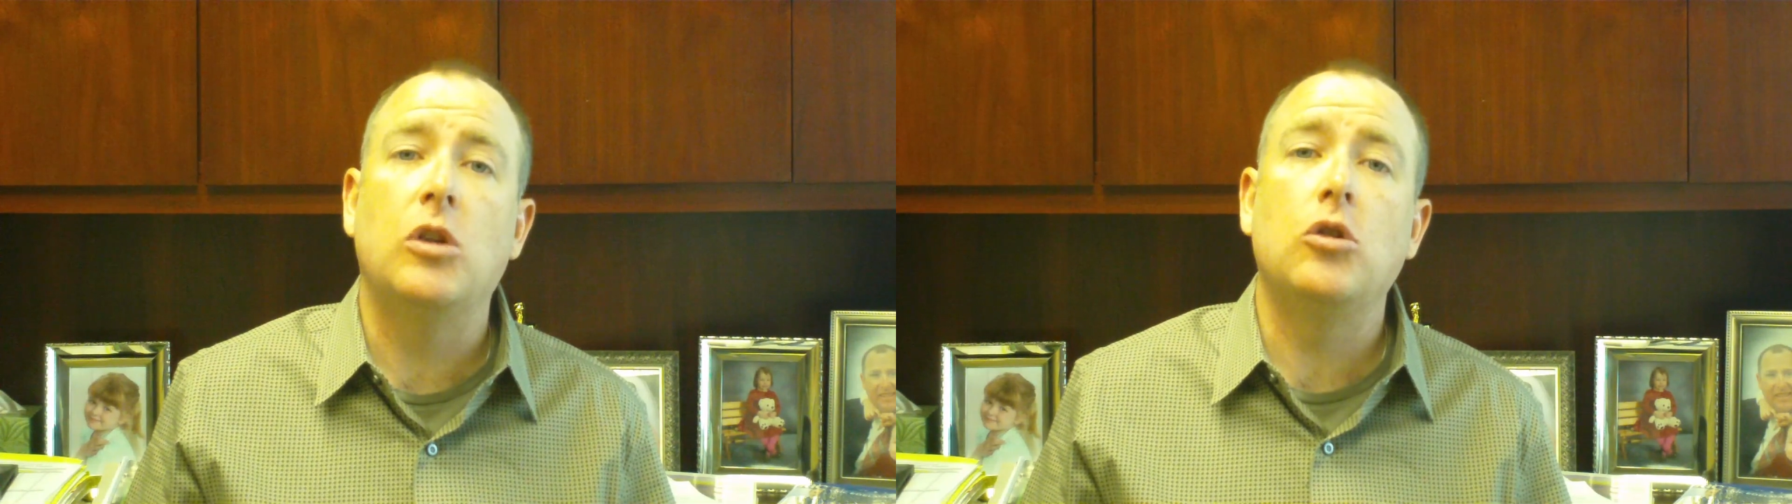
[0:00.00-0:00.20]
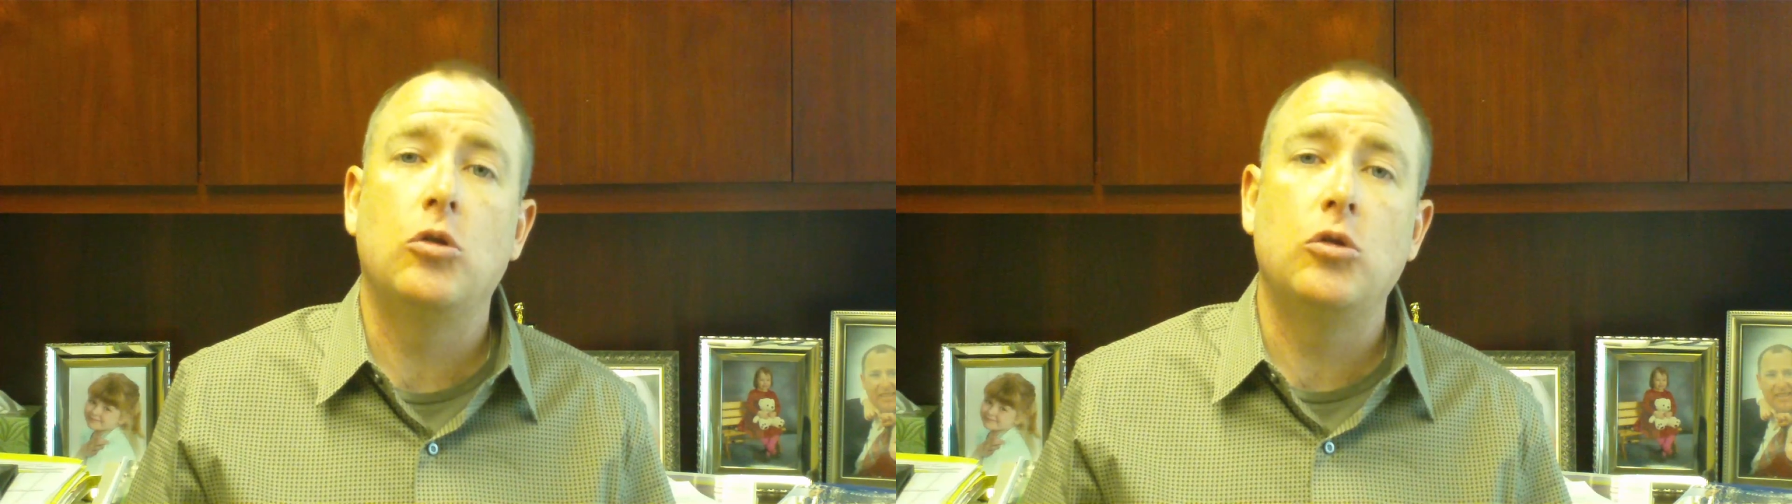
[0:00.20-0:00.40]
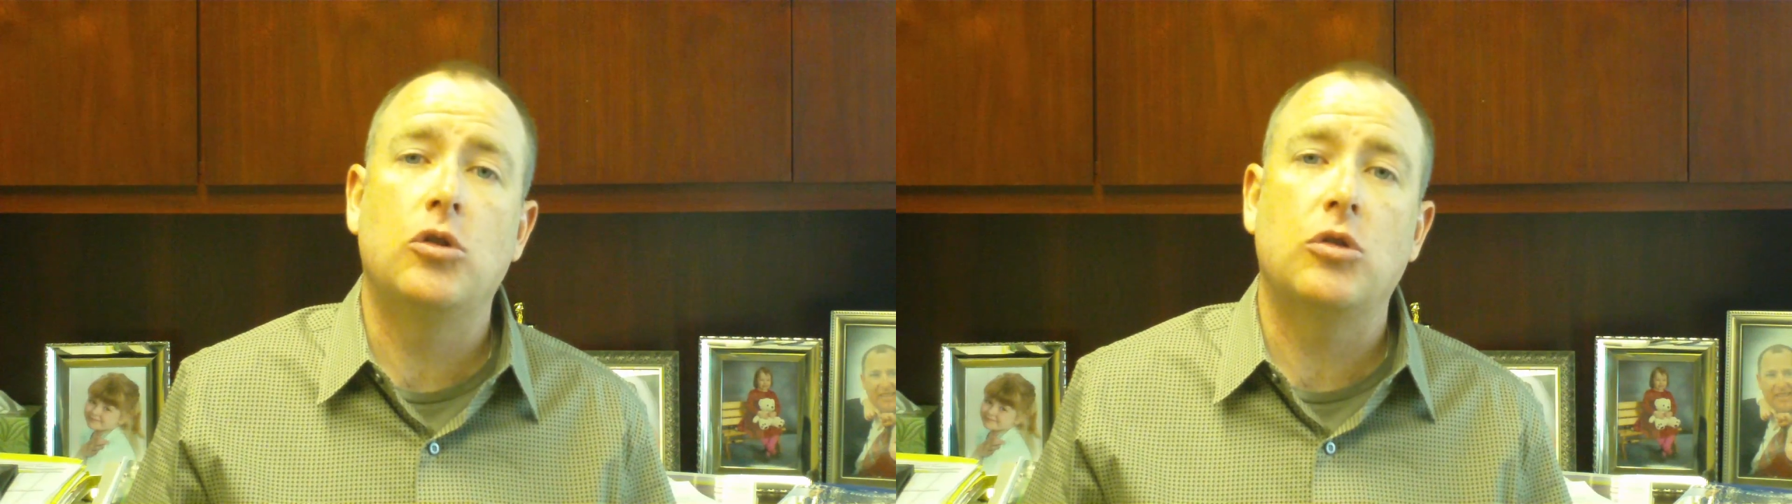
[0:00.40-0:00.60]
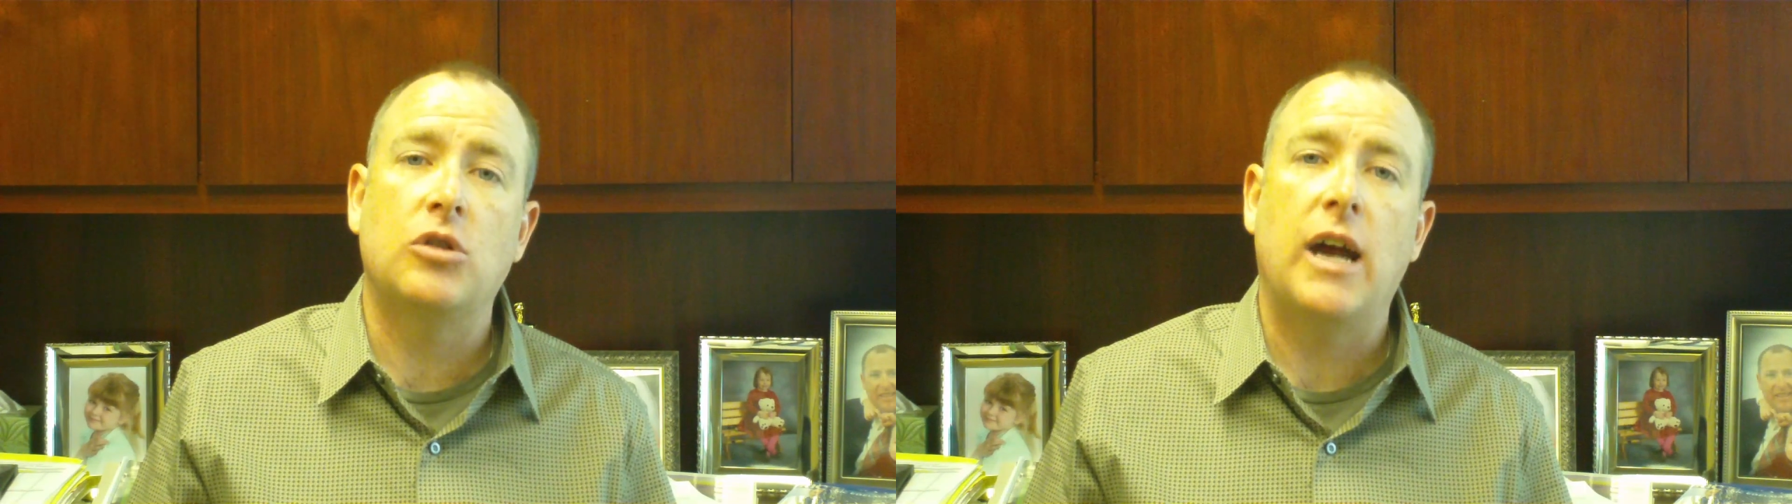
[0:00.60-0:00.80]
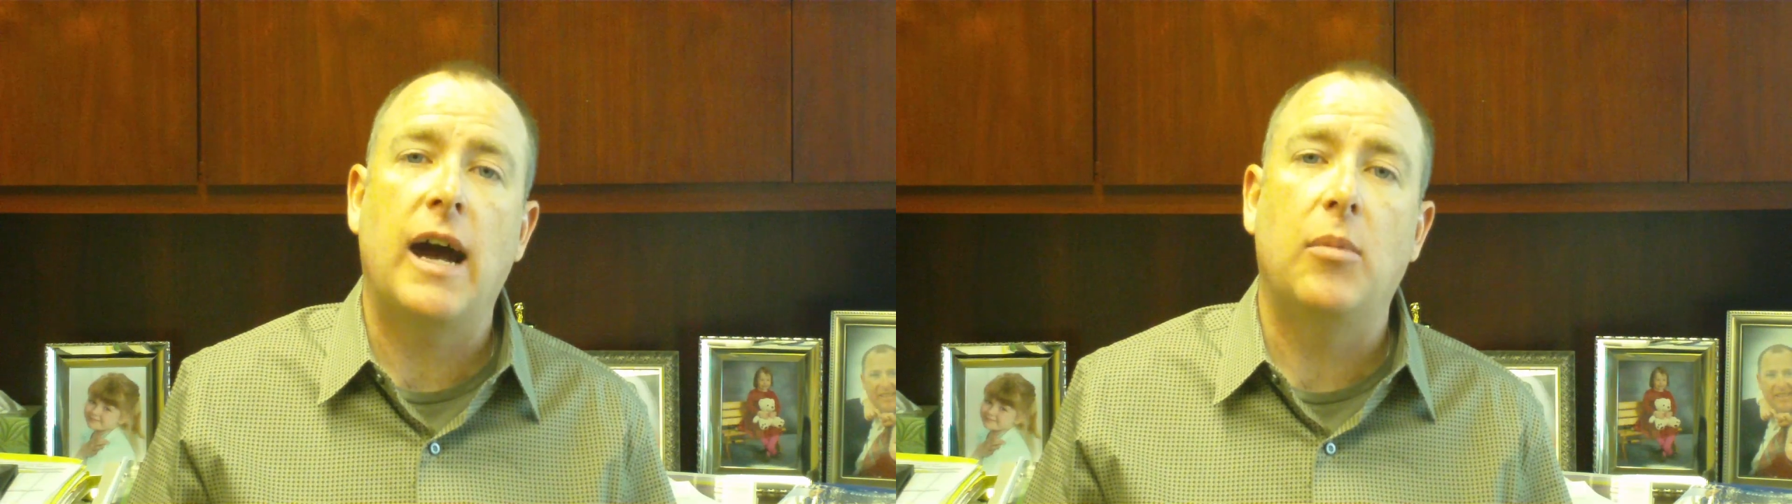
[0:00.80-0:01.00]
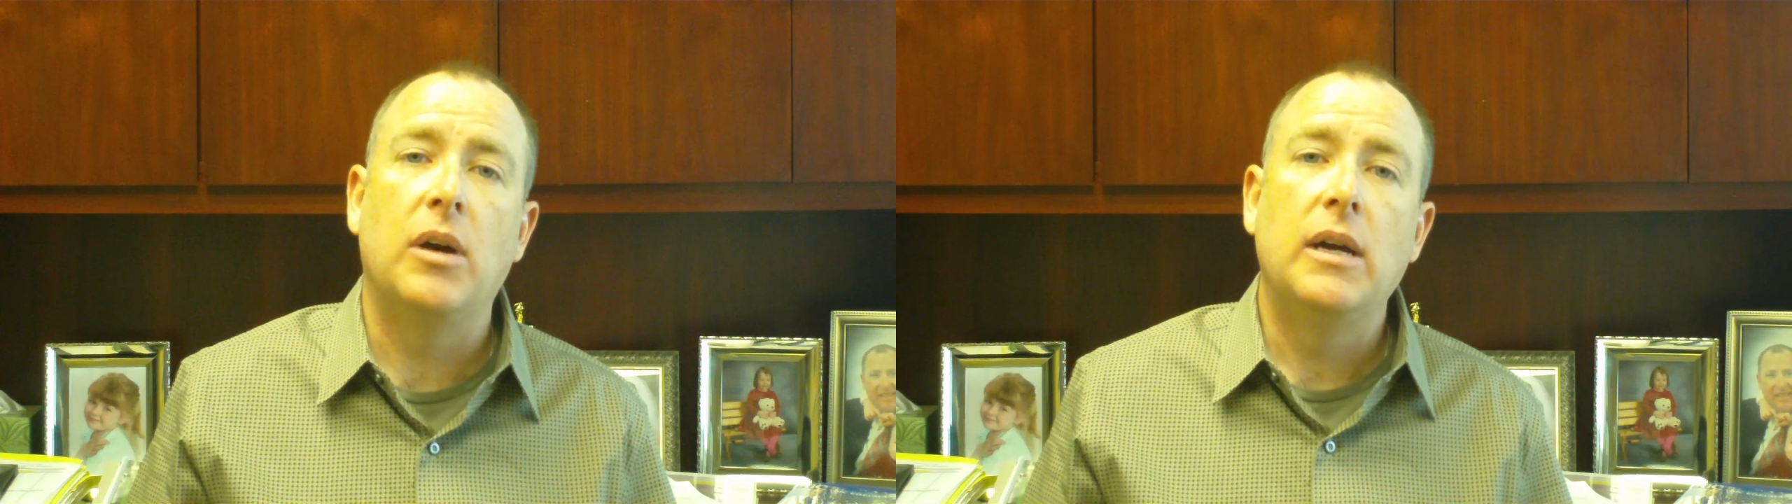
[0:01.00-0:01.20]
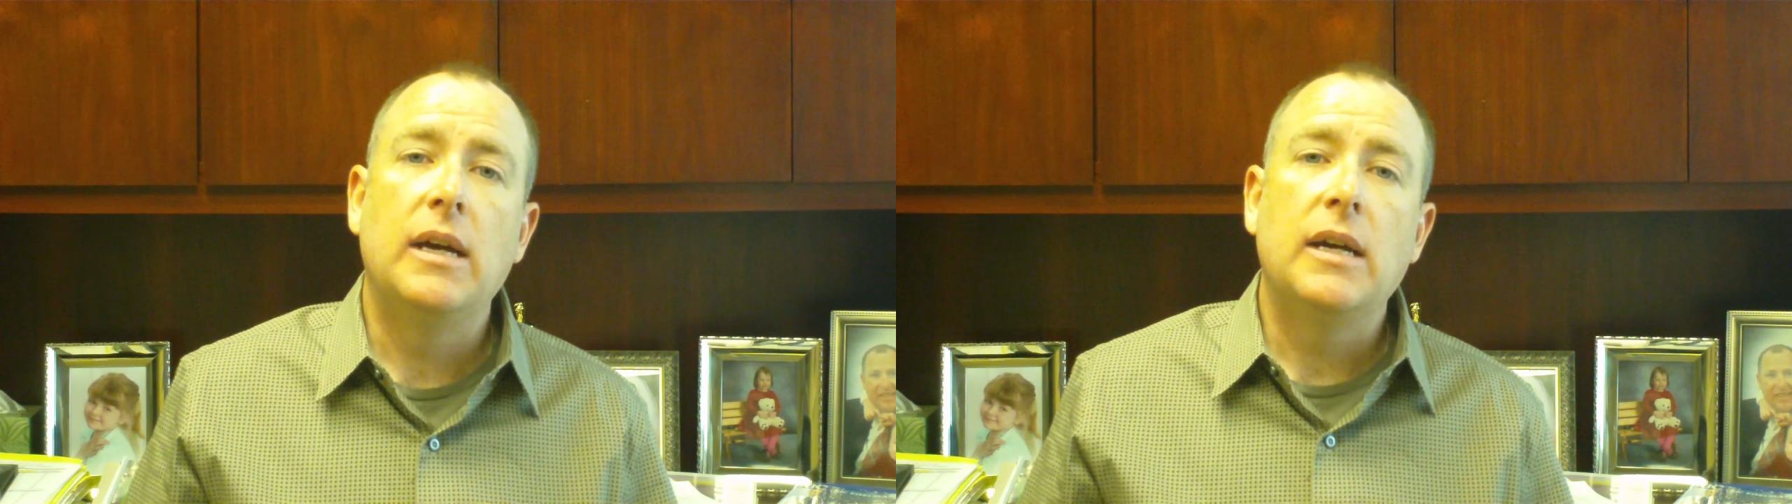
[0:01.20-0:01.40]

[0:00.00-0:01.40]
when you lose your job.